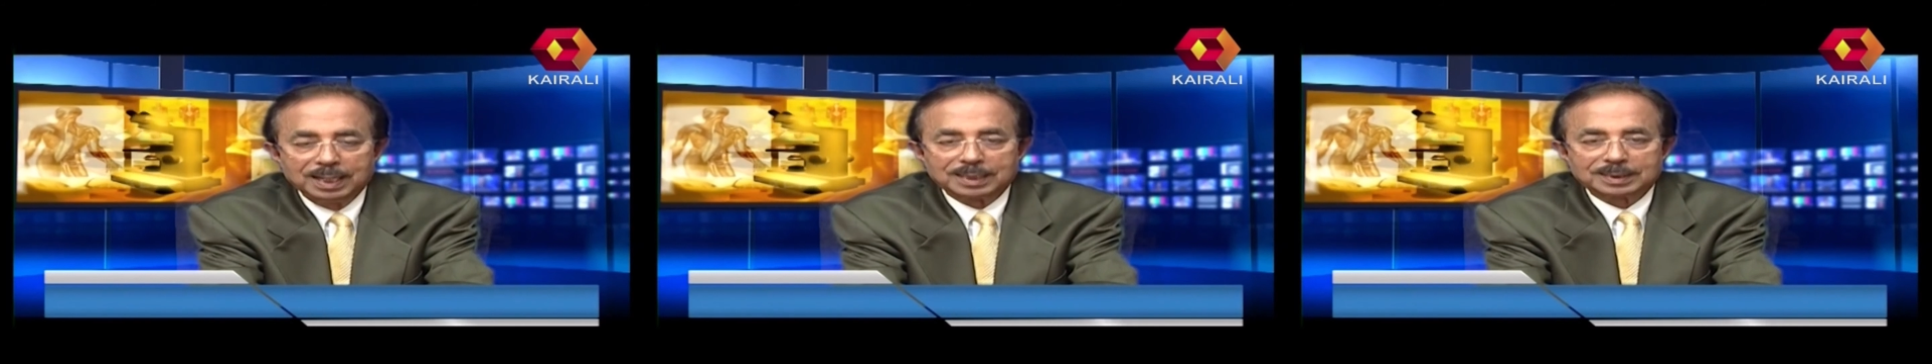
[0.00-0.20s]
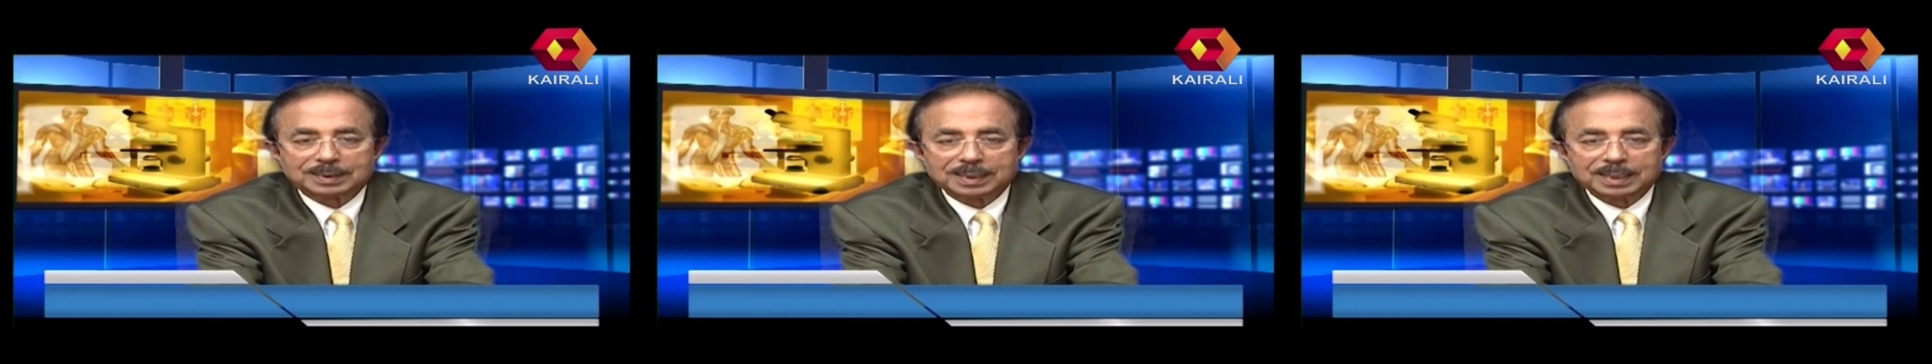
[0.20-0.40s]

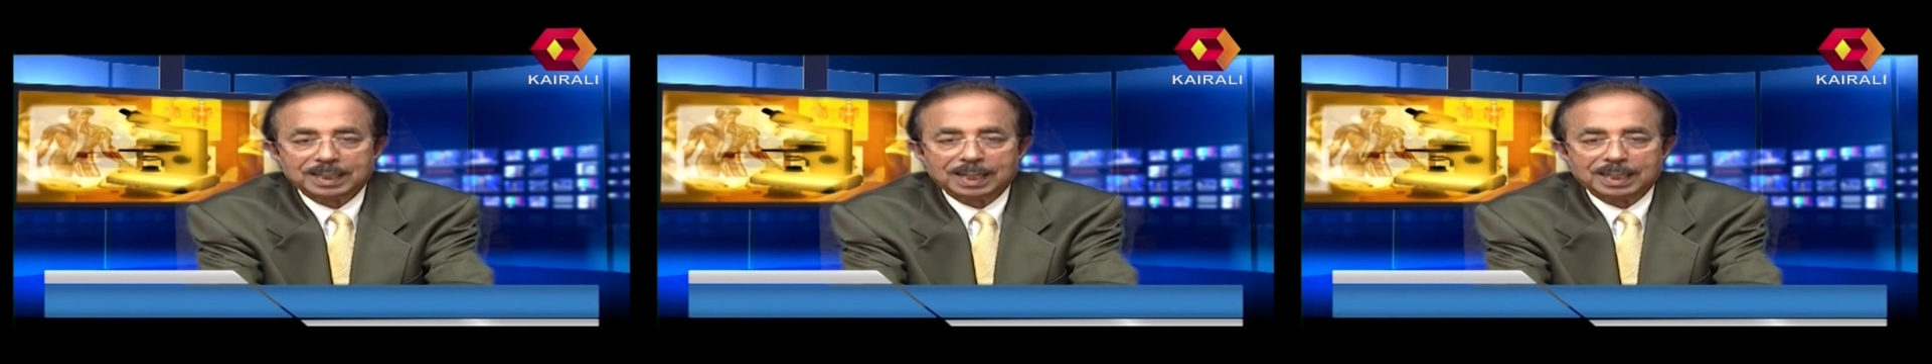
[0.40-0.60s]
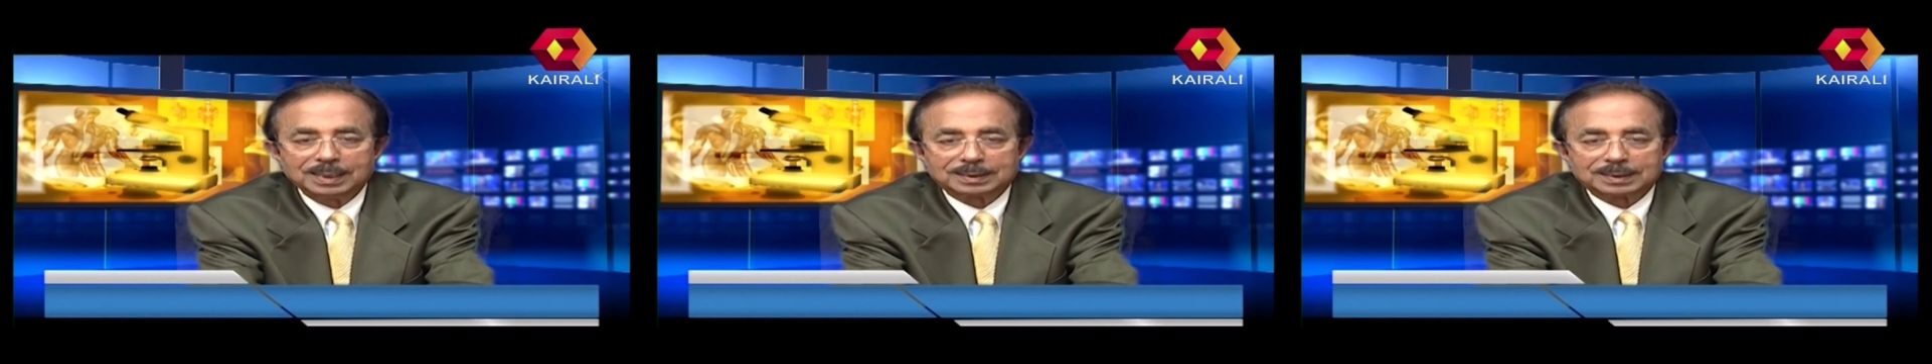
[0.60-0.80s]

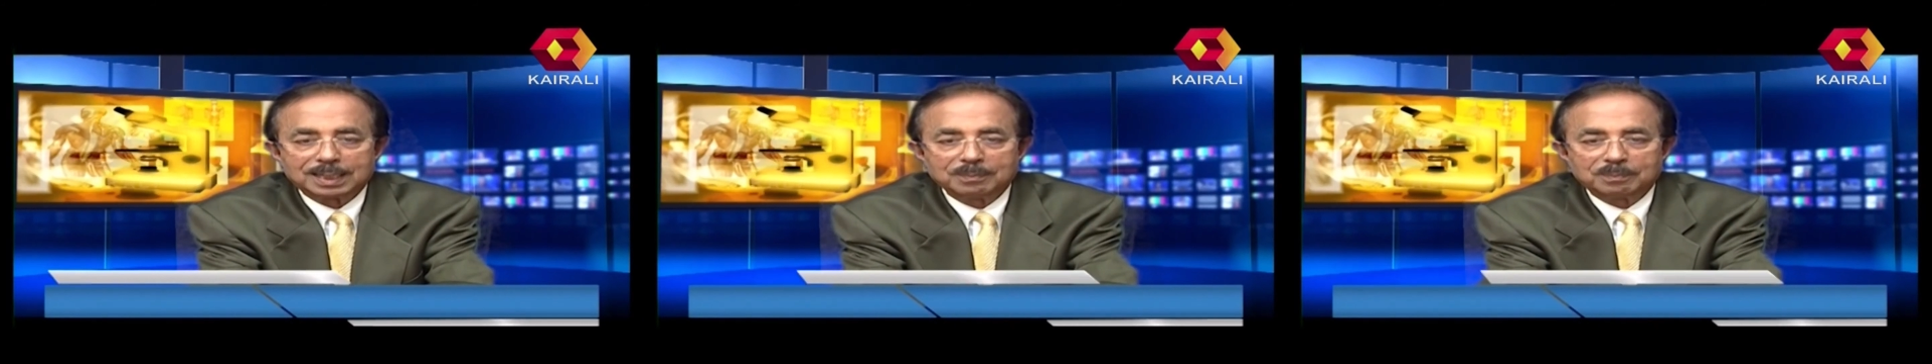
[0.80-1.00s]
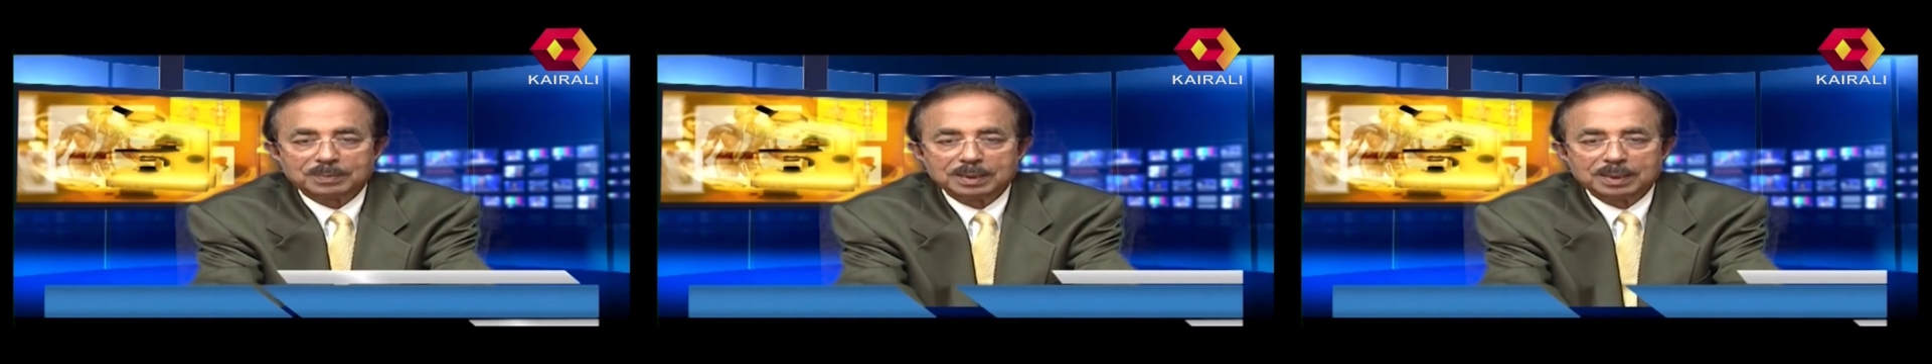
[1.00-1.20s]
Yesterday I
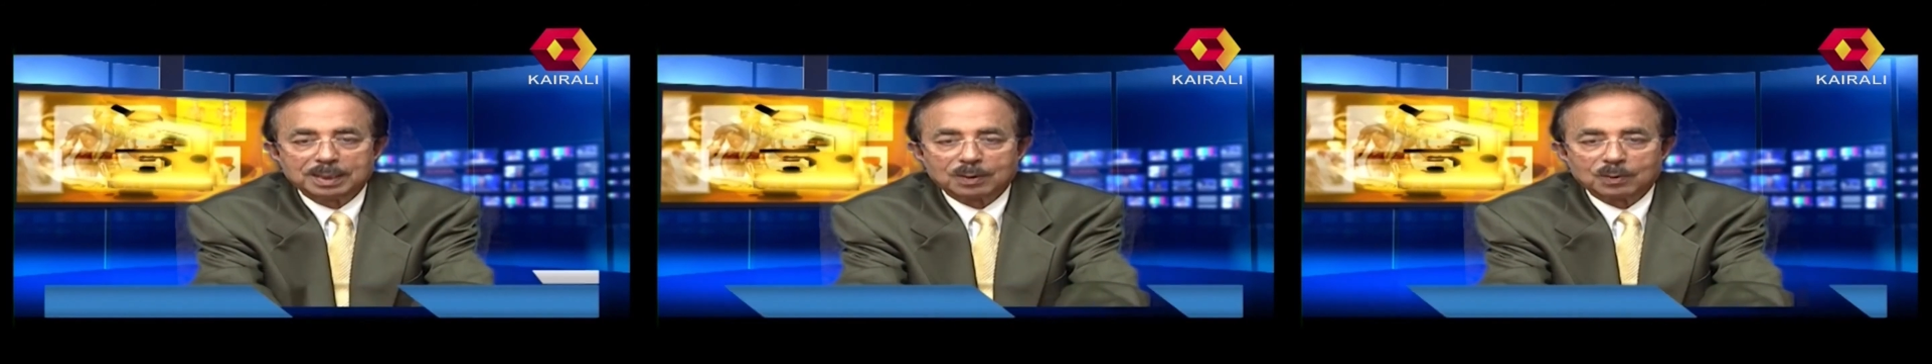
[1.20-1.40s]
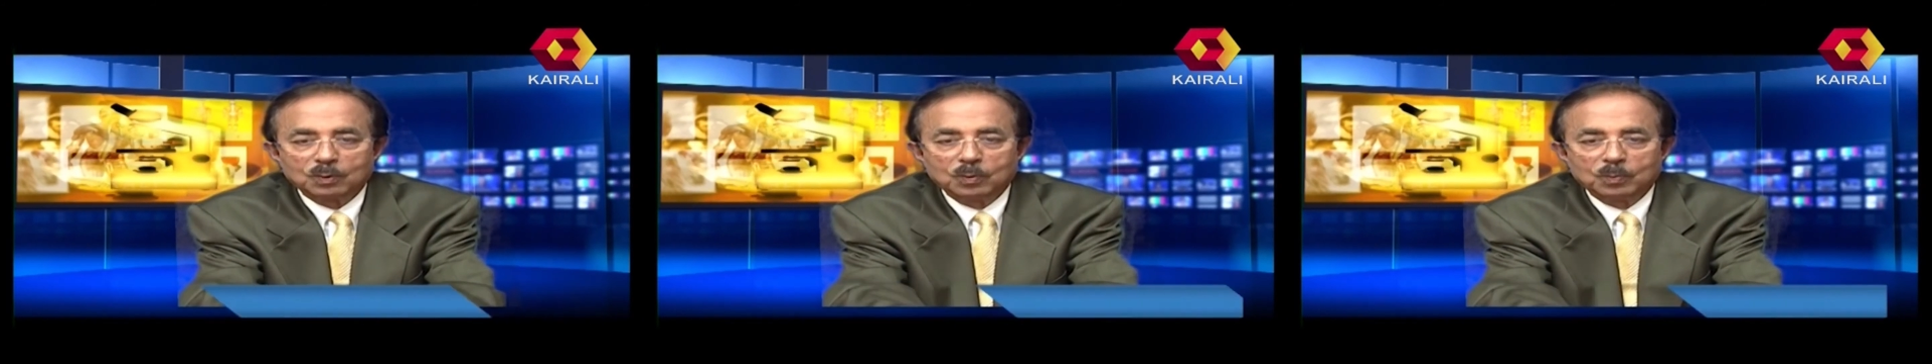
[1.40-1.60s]
slept in
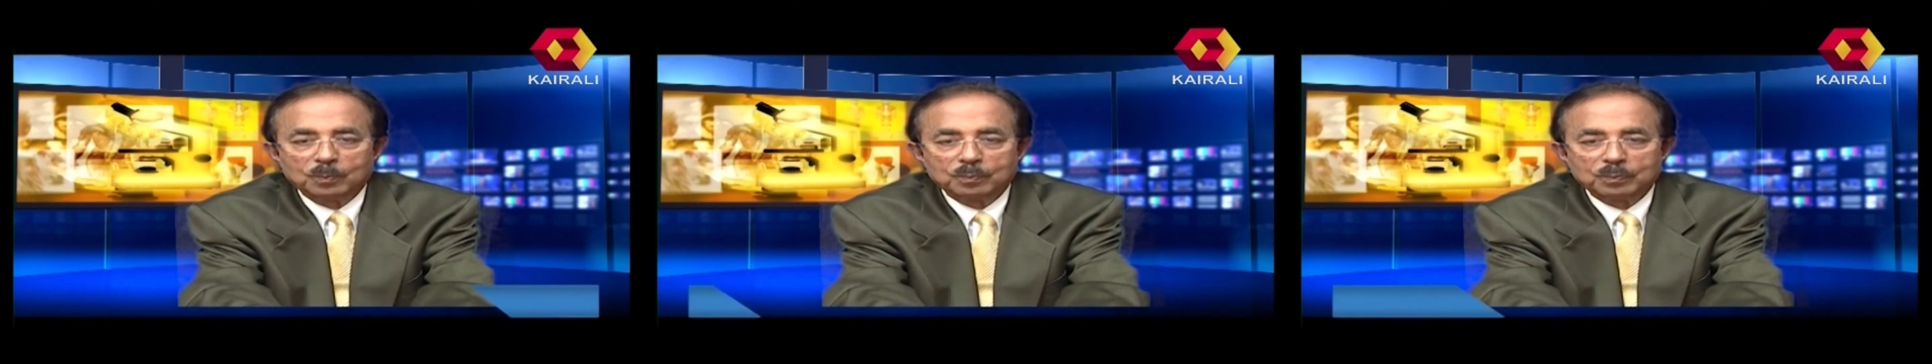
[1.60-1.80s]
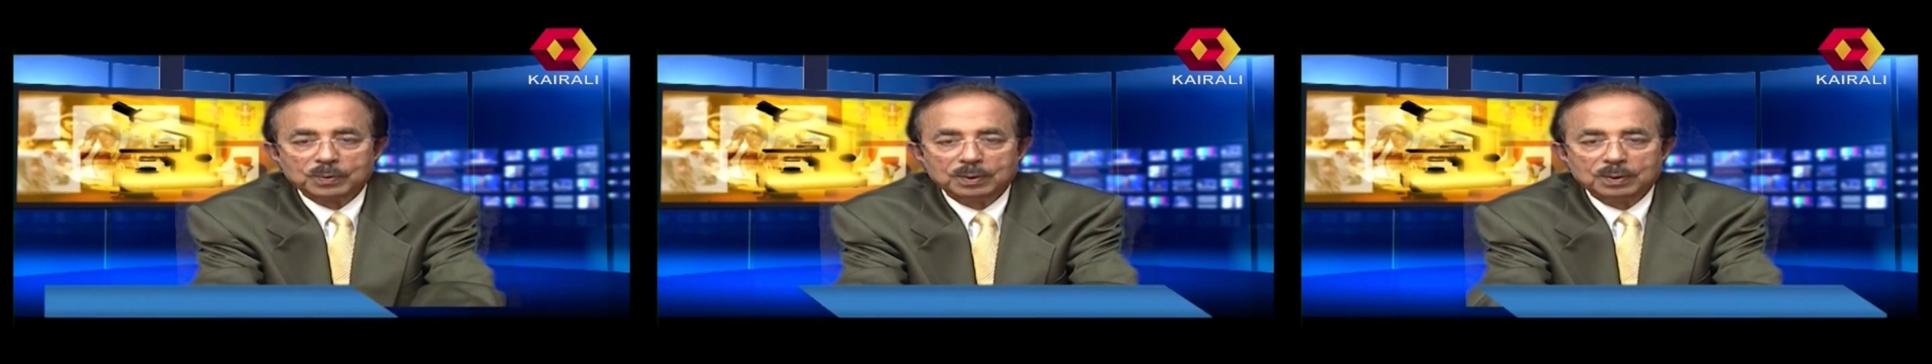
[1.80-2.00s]
a room